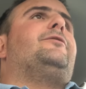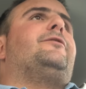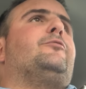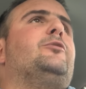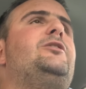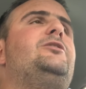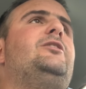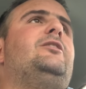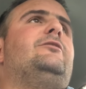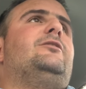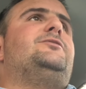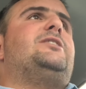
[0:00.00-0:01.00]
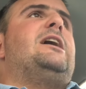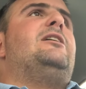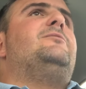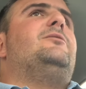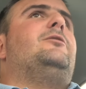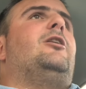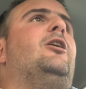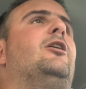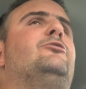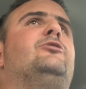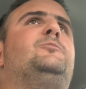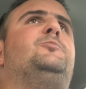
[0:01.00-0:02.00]
3 years at
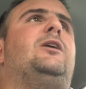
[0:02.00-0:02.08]
100,